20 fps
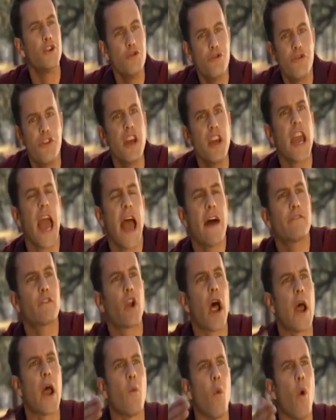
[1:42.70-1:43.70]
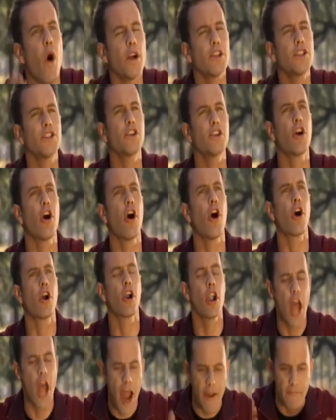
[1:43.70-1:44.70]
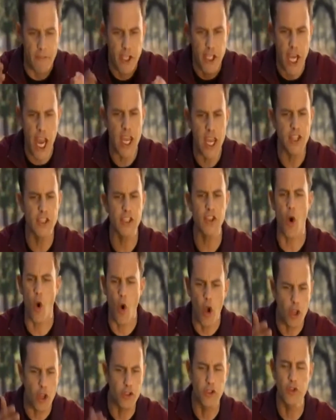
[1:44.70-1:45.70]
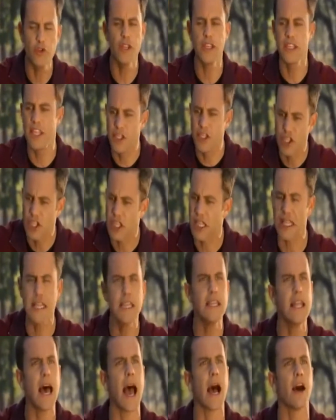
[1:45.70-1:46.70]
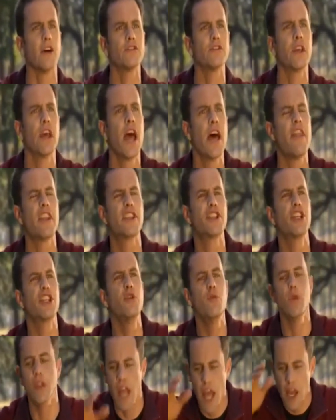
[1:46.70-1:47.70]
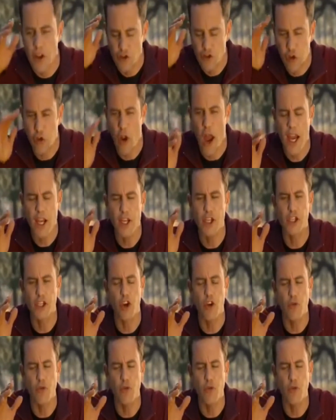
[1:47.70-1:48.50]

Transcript: And you'd think after I wash the car, I've changed the oil, do the dishes, clean the house, that she would try